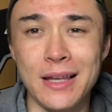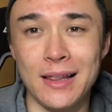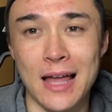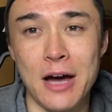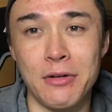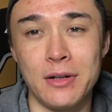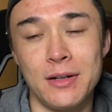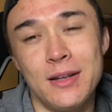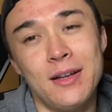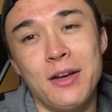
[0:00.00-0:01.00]
cloud,
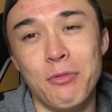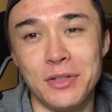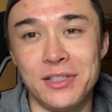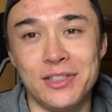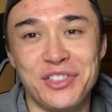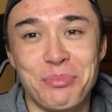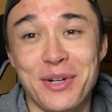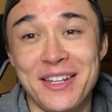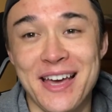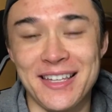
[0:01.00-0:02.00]
which is
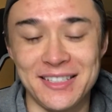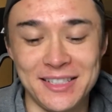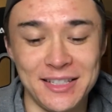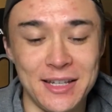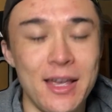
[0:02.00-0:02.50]
pretty nice.